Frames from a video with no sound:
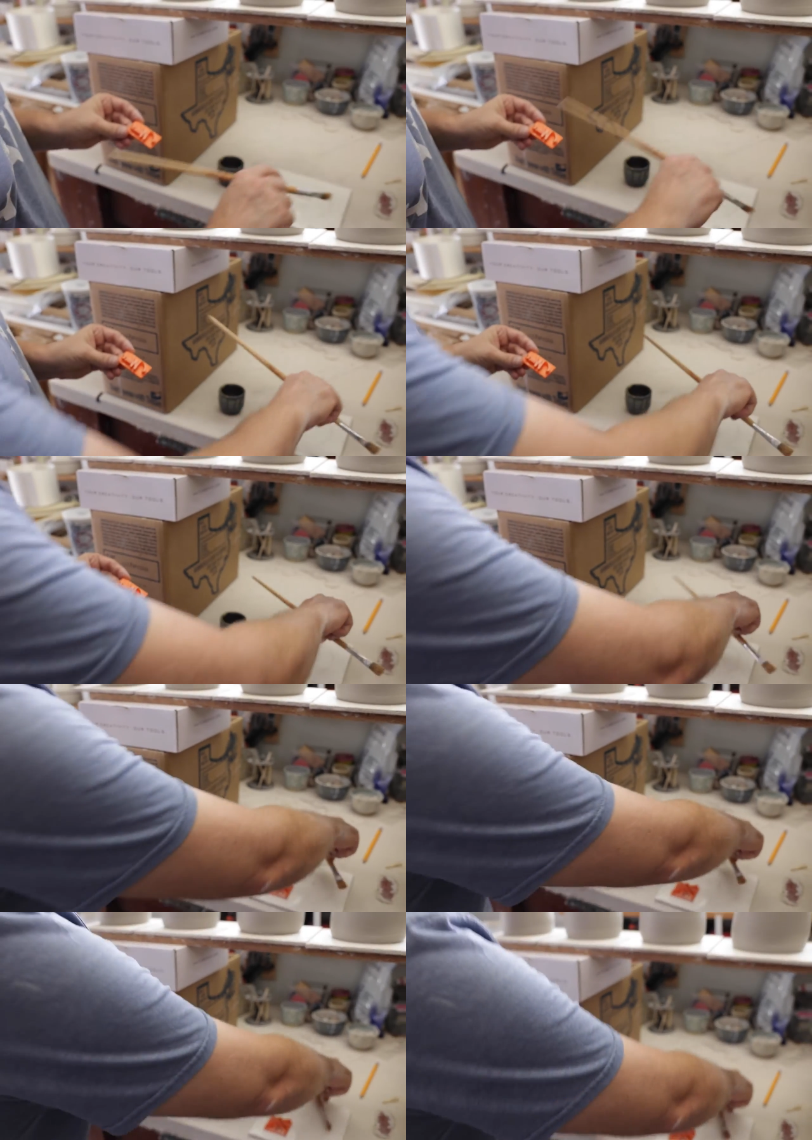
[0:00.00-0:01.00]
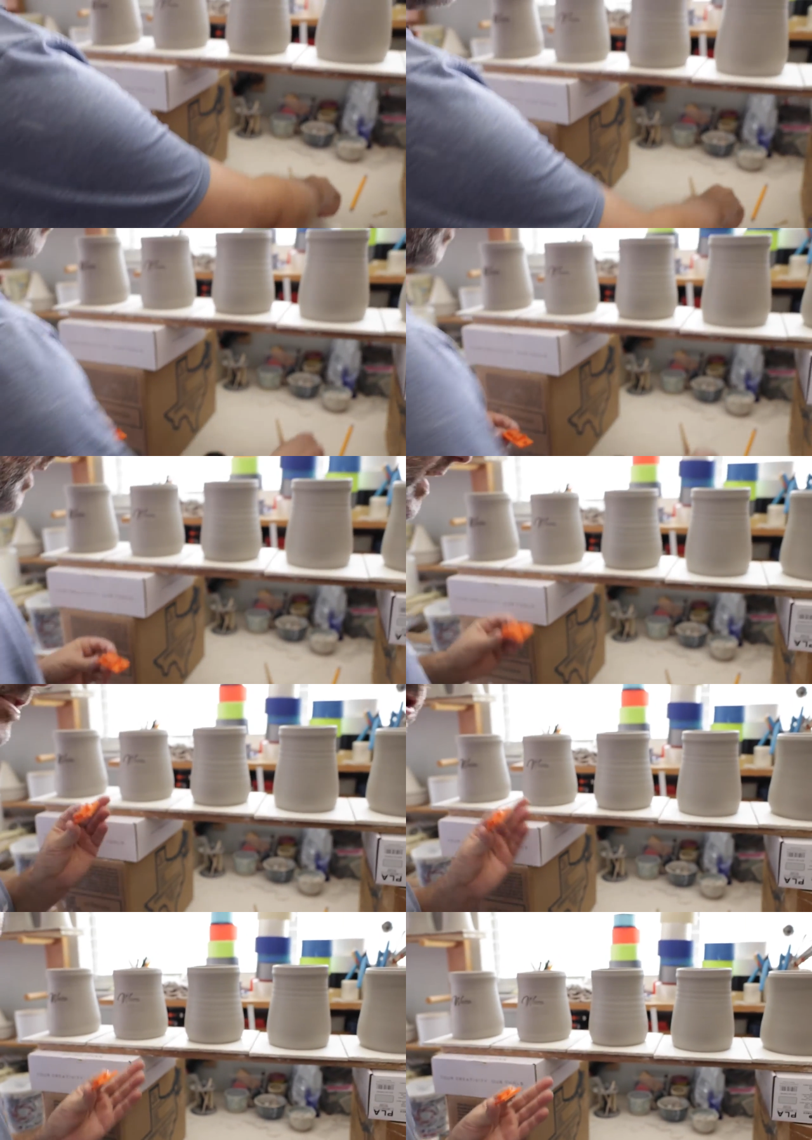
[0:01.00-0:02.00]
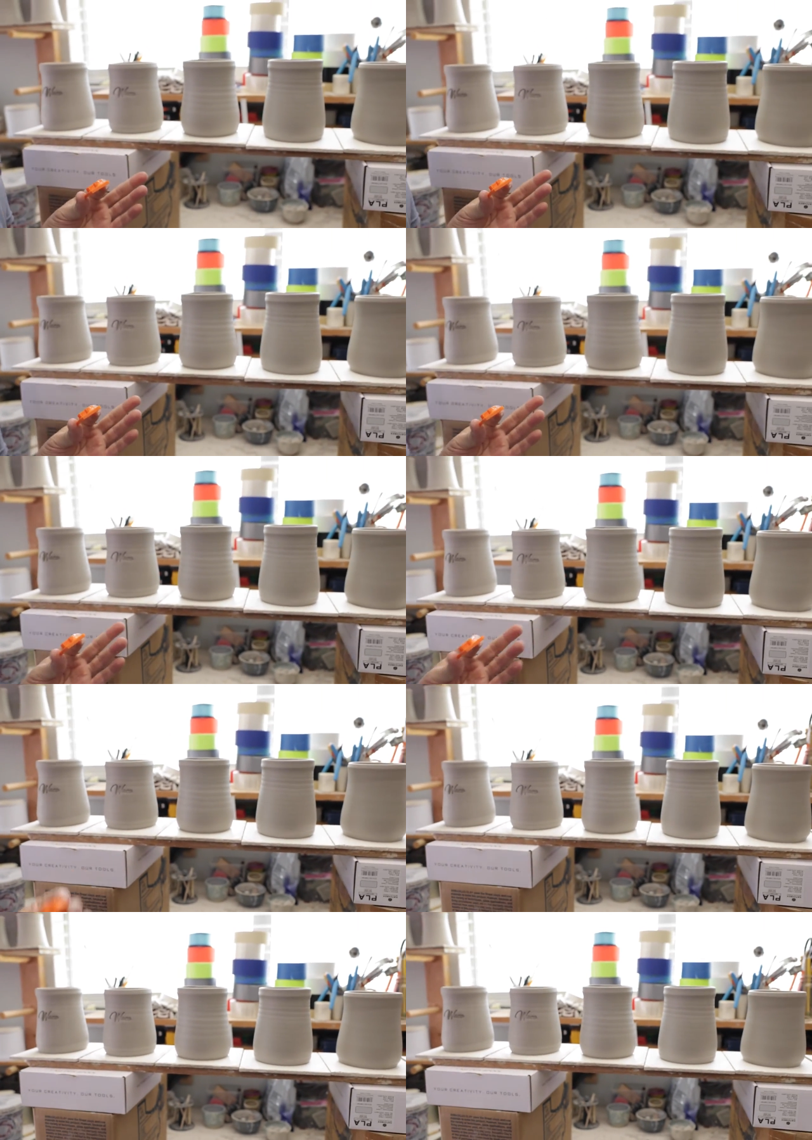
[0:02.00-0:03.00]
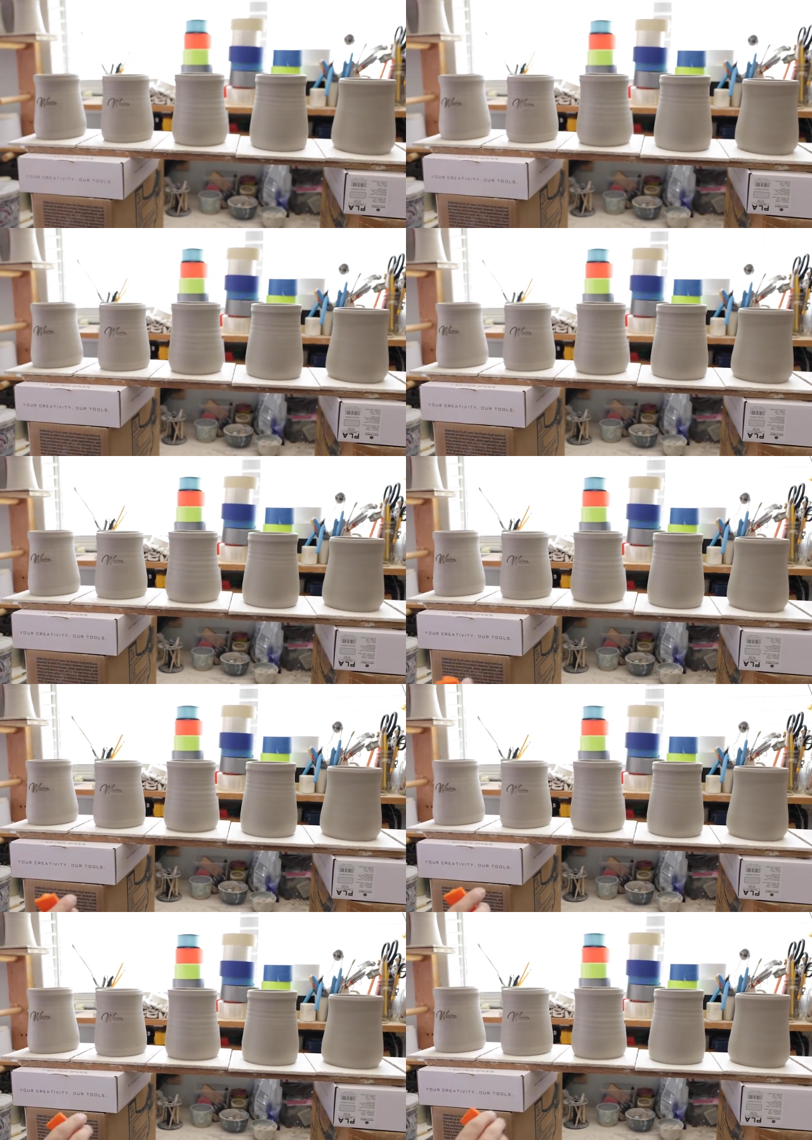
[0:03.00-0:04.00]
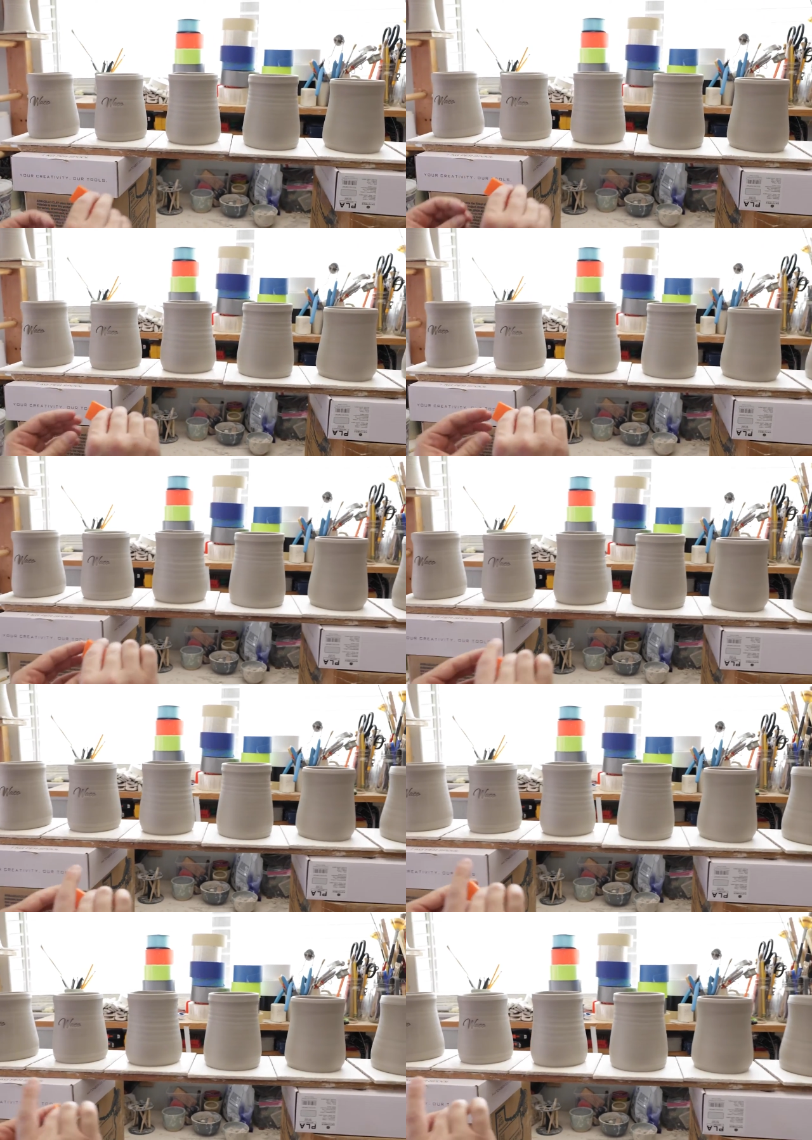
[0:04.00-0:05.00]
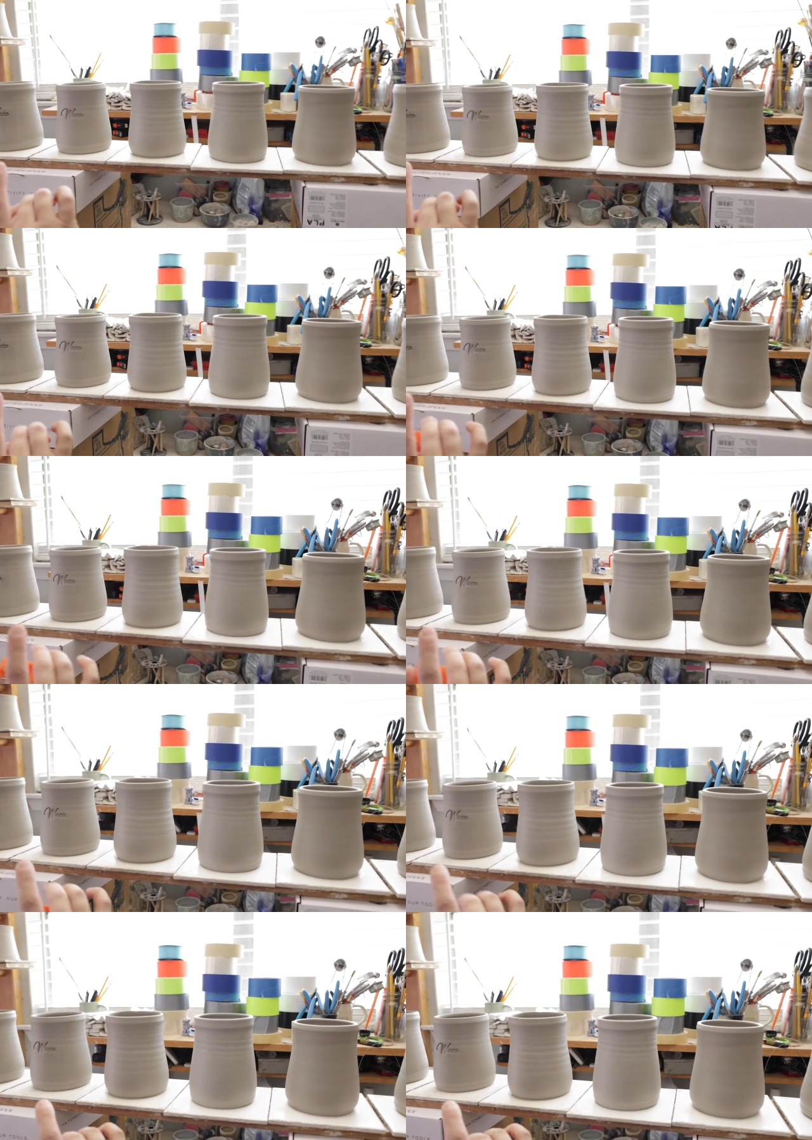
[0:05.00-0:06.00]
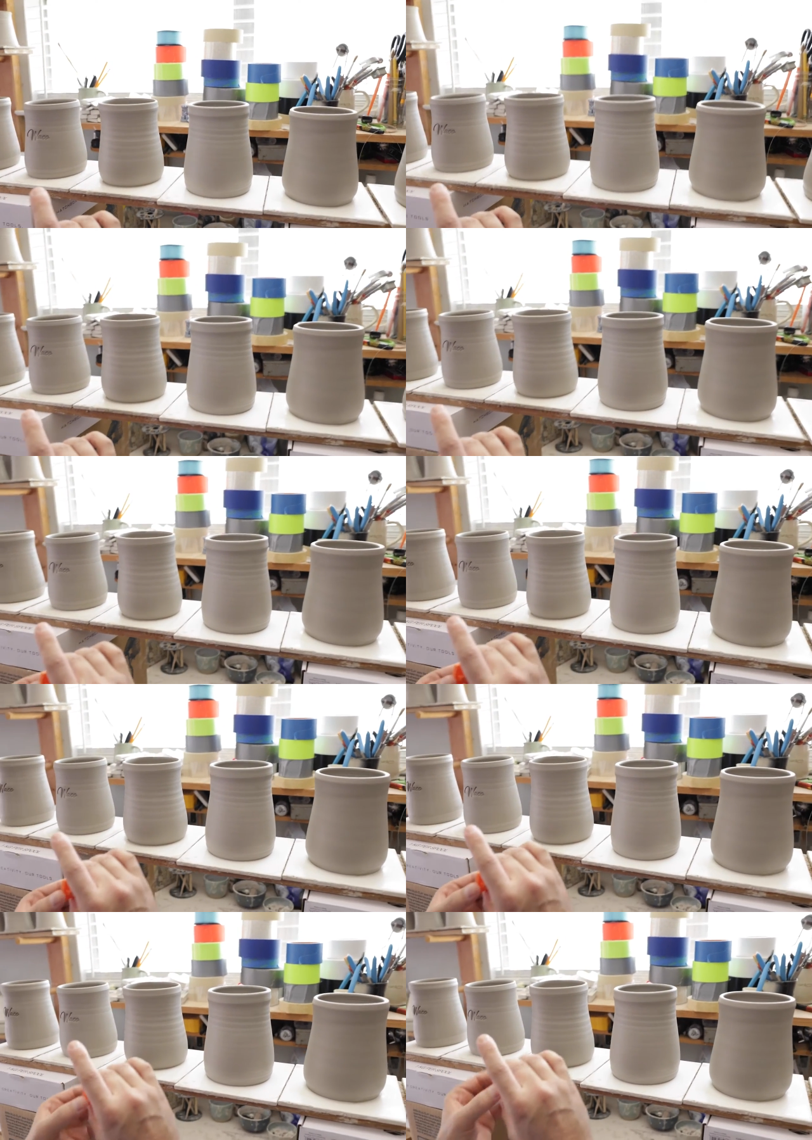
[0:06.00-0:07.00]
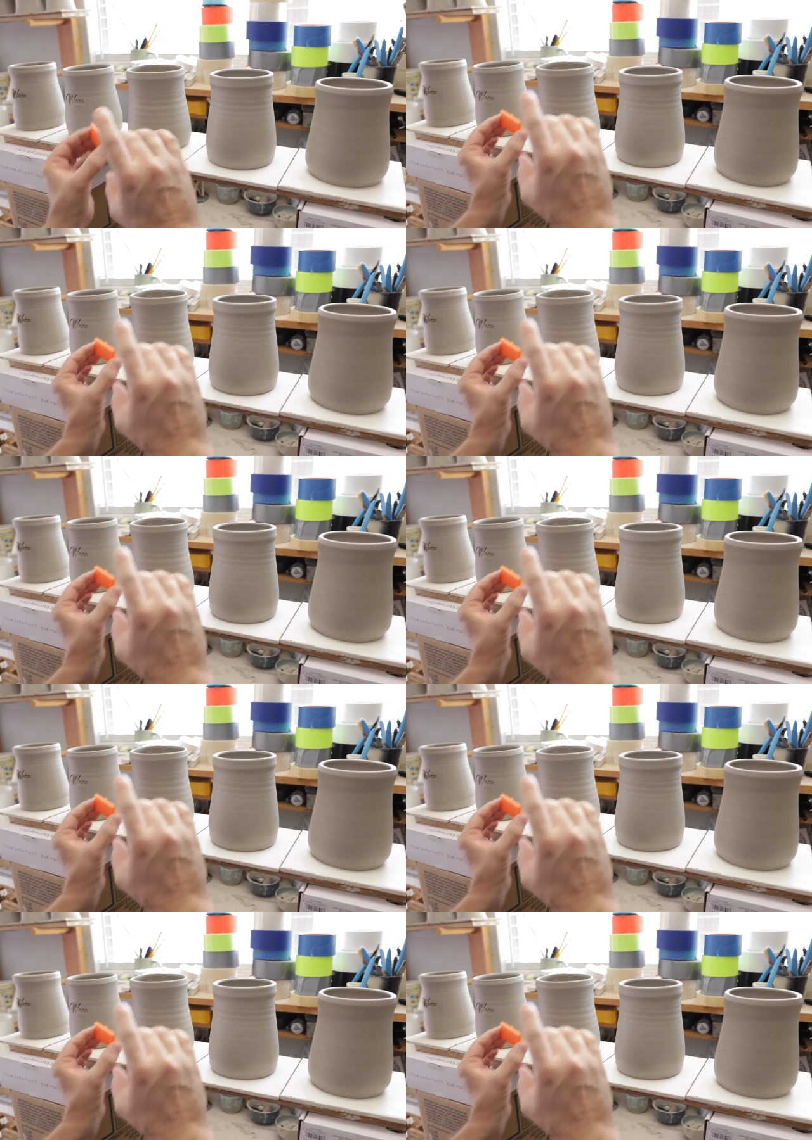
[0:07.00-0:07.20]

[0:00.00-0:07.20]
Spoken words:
[unreadable: no face in view]